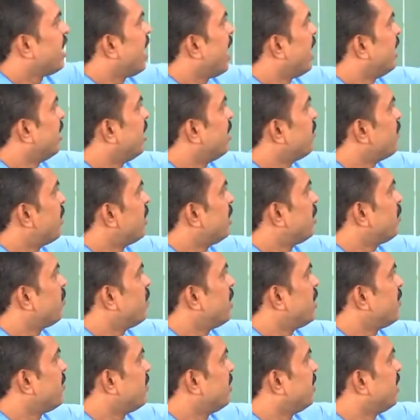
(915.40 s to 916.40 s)
and then
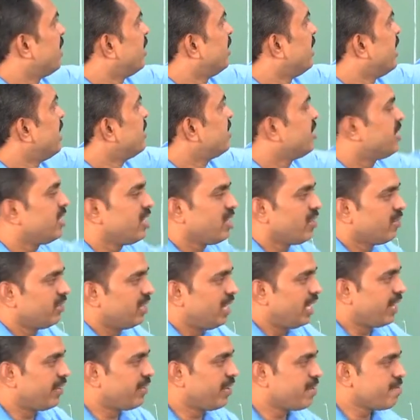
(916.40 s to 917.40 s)
multiply with the density of the
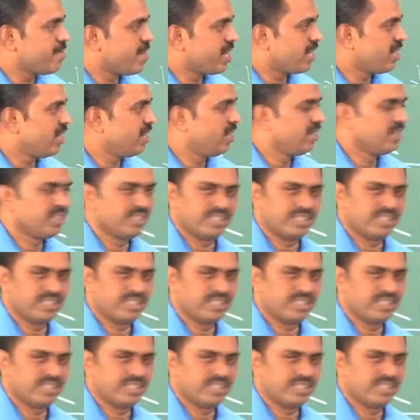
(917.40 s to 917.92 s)
liquid metal,